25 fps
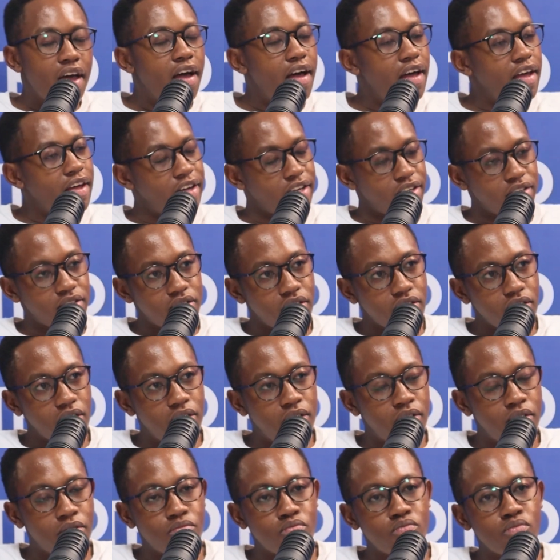And
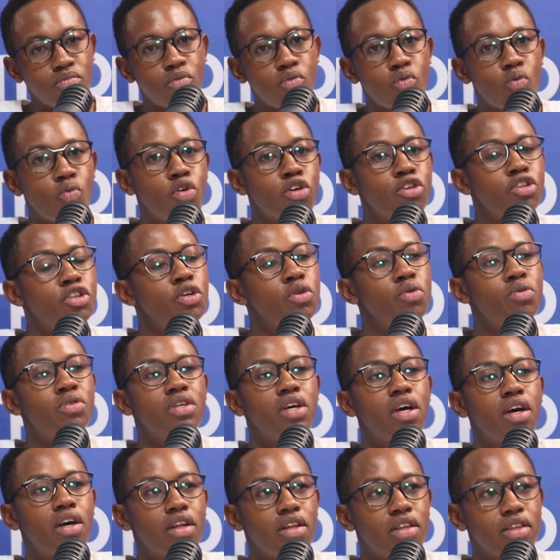what do you
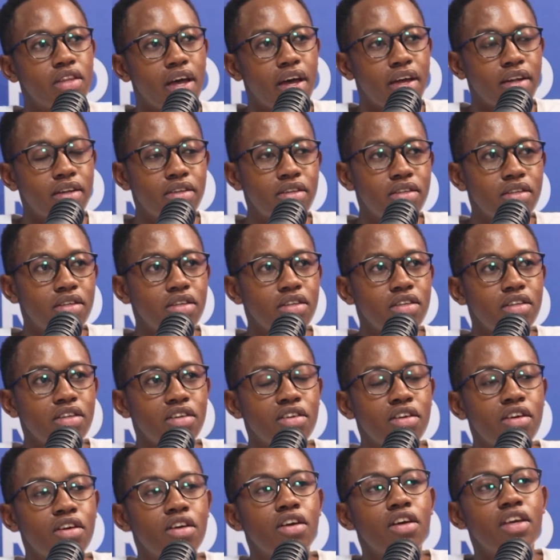tell that
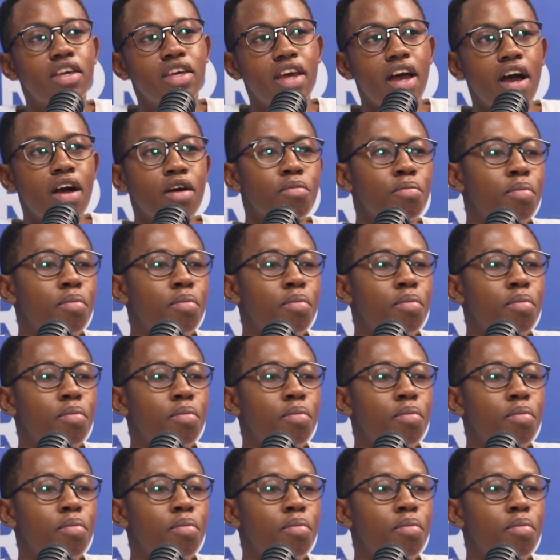young